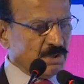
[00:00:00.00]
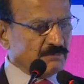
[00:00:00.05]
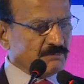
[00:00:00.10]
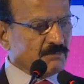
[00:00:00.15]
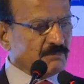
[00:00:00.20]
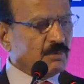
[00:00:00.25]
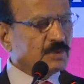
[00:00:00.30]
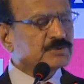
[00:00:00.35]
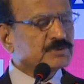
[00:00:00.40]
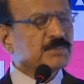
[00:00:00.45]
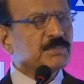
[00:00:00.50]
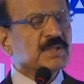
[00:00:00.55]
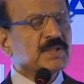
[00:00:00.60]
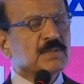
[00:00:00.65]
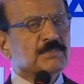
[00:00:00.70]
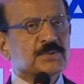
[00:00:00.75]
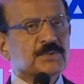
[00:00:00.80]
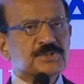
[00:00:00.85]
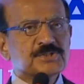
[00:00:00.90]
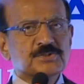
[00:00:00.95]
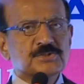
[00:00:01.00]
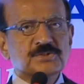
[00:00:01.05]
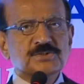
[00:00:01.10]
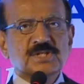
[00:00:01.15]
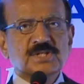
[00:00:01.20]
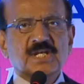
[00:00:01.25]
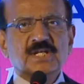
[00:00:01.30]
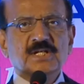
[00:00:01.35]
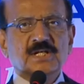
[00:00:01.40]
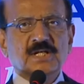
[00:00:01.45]
We've also been in a position to
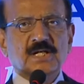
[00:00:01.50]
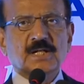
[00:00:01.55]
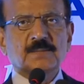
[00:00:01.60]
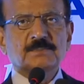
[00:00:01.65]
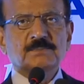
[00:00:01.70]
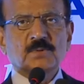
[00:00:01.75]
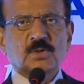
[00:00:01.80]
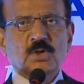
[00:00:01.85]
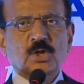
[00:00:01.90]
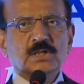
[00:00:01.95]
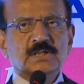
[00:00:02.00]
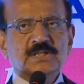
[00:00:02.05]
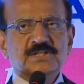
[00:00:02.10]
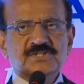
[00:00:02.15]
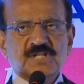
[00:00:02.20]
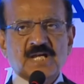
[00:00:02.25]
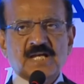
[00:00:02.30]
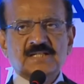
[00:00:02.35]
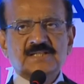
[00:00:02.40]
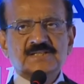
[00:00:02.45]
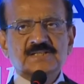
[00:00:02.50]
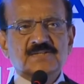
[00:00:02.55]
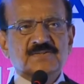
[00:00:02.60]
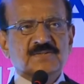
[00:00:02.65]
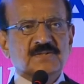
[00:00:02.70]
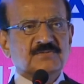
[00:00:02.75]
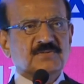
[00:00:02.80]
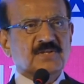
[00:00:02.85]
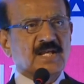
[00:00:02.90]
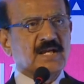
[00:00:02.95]
take all the challenges
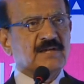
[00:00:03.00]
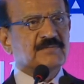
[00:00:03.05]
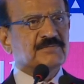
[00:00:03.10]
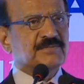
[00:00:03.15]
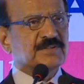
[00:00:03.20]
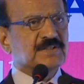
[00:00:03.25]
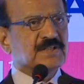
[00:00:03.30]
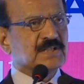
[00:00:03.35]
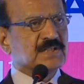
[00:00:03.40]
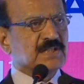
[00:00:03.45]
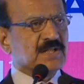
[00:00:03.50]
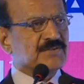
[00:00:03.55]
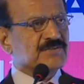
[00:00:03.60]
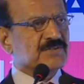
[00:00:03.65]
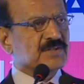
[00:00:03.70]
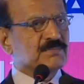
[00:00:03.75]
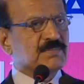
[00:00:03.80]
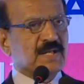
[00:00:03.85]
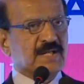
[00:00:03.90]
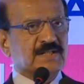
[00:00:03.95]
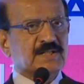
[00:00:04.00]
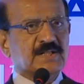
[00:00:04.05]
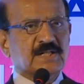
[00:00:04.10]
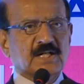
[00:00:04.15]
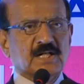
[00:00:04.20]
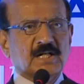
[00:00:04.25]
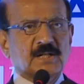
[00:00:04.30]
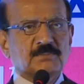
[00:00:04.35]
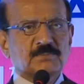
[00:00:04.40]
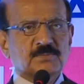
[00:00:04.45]
that we have for the industry back
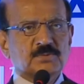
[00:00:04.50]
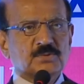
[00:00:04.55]
to